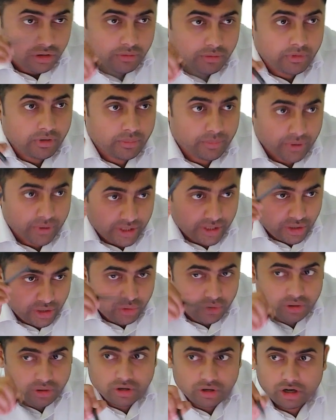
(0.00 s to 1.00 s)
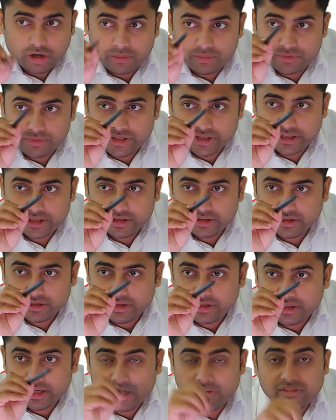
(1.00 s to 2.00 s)
a particular object.
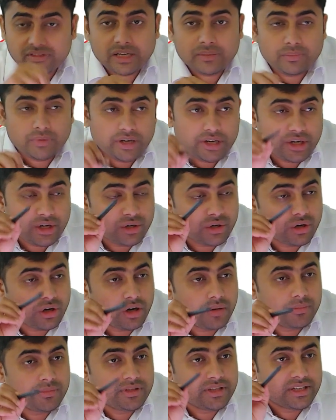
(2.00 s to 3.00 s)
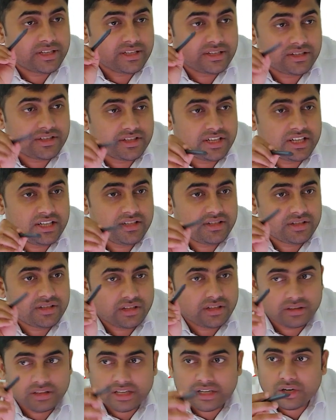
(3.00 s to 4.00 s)
If that particular object is changed,
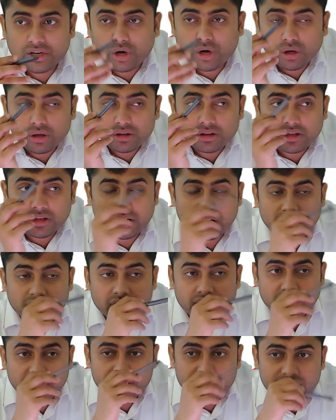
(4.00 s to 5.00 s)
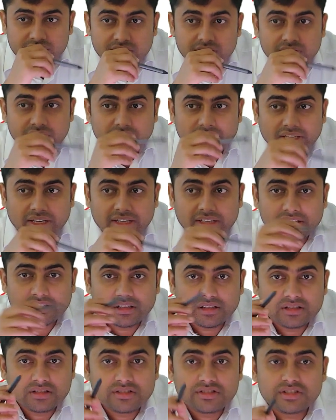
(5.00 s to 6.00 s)
then all the references will get
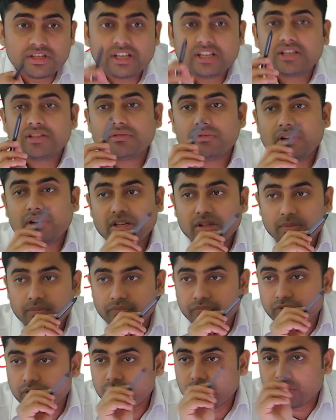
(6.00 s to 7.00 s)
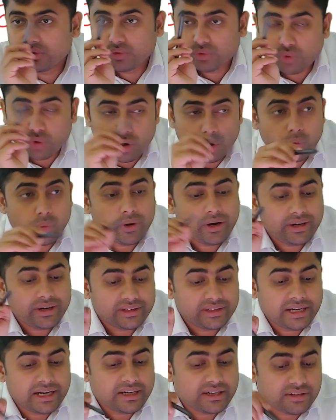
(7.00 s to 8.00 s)
the change value. So to avoid
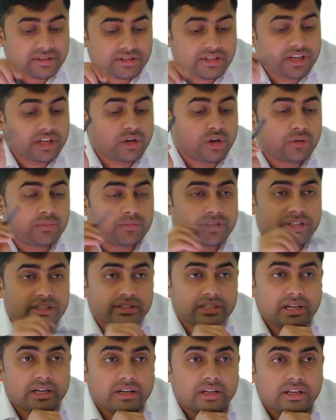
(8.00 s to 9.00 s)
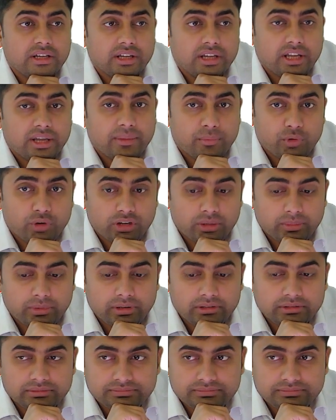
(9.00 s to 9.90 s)
that, string objects are immutable,